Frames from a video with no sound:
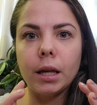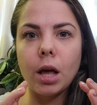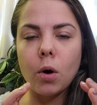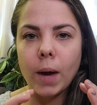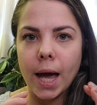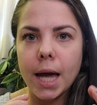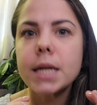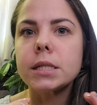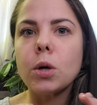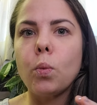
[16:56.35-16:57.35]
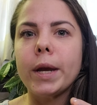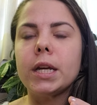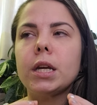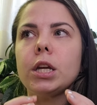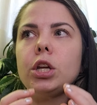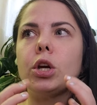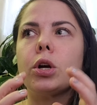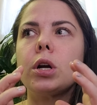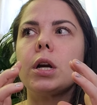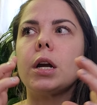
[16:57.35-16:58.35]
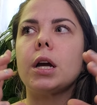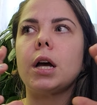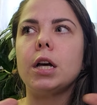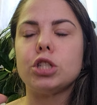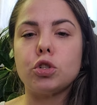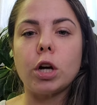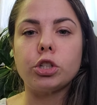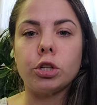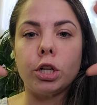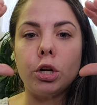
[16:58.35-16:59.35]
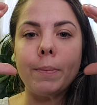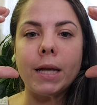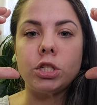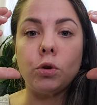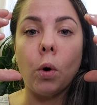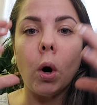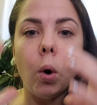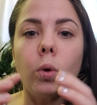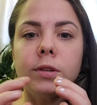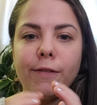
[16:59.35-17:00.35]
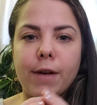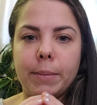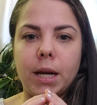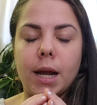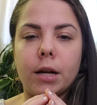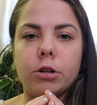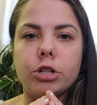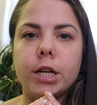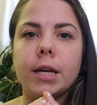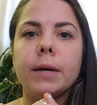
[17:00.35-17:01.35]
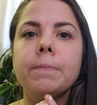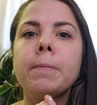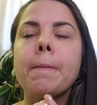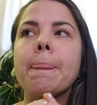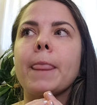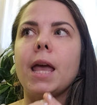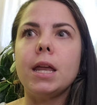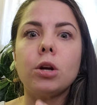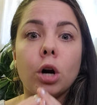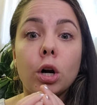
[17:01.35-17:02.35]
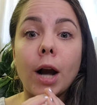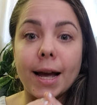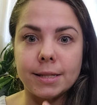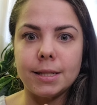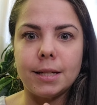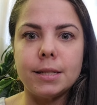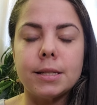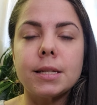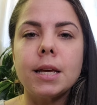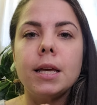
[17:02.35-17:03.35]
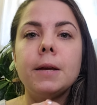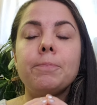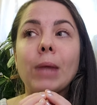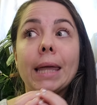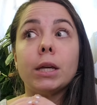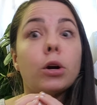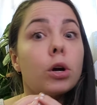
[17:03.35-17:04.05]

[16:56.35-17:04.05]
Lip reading: Okay, so when you're a structure and you're meant to hold the feminine energy in her essence, and there